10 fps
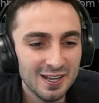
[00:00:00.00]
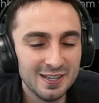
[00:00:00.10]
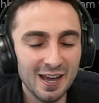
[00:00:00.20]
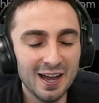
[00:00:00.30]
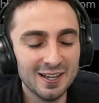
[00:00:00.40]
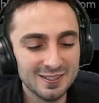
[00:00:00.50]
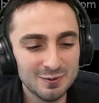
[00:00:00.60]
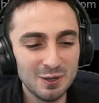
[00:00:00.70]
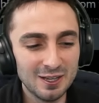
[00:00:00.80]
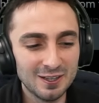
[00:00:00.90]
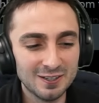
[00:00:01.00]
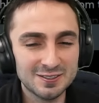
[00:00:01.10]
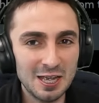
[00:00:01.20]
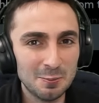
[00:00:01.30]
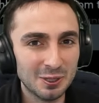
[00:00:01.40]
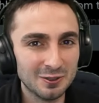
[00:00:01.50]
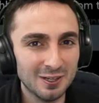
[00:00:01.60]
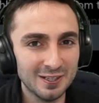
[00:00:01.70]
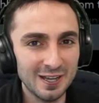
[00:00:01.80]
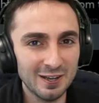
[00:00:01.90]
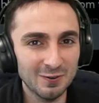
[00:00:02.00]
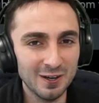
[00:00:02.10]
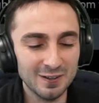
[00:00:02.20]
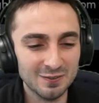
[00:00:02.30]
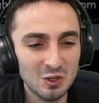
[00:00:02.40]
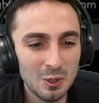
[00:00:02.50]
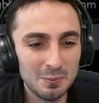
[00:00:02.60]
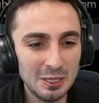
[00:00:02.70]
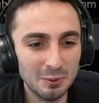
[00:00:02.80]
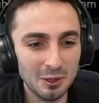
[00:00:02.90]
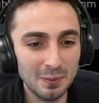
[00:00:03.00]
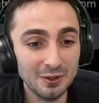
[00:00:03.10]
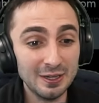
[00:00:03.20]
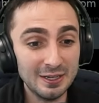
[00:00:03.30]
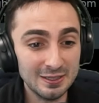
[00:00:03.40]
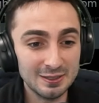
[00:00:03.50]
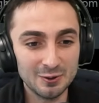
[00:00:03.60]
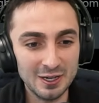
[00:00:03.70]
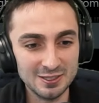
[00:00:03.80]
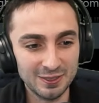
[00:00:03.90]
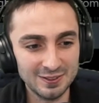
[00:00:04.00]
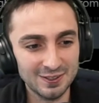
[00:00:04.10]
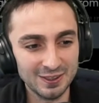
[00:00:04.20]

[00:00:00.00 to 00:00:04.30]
Yeah, be a little skeptical on day one if people are building crazy things like